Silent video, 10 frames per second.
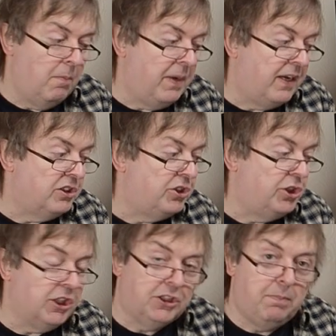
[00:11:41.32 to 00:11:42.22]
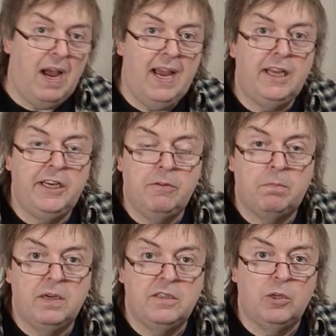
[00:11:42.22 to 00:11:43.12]
Because just buying a new
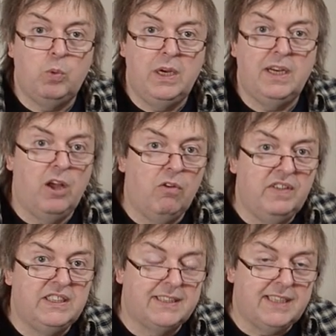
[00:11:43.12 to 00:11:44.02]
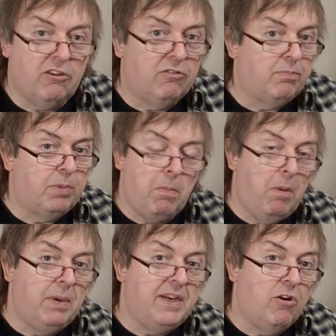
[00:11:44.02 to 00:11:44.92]
printer will of itself
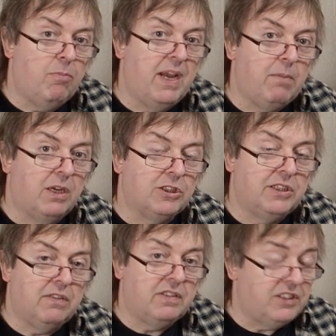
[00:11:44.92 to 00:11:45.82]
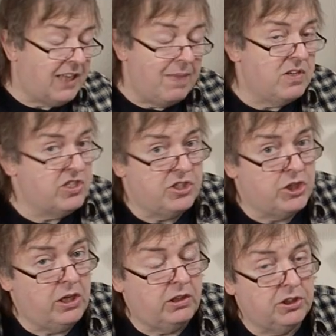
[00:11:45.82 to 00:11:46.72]
probably not make much difference, and there's a
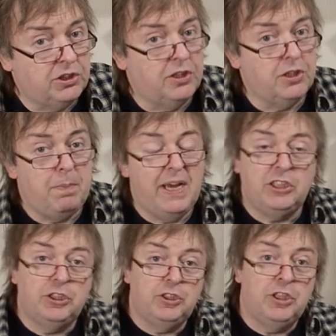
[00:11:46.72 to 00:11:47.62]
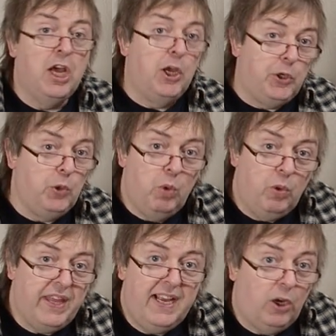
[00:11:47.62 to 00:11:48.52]
chance that the pictures you
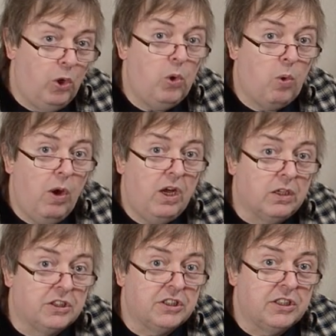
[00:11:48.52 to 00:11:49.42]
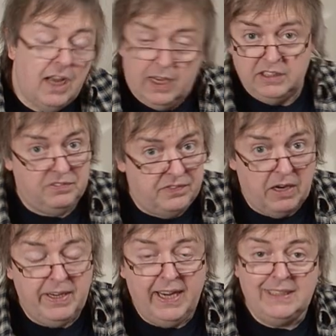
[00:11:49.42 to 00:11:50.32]
will think look worse. It's
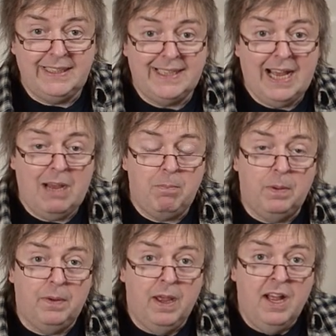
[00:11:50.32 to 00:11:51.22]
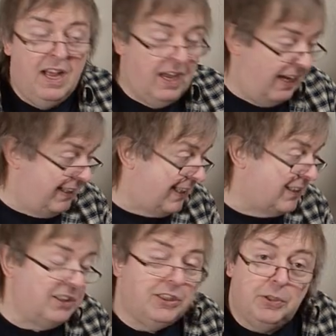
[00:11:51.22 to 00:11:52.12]
very easy to happen. It
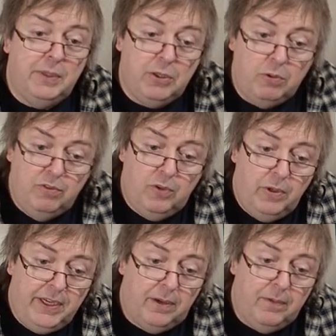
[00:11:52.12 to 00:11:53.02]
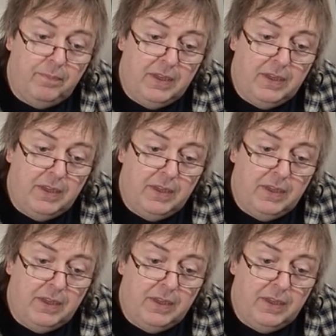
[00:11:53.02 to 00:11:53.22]
doesn't do it all for you.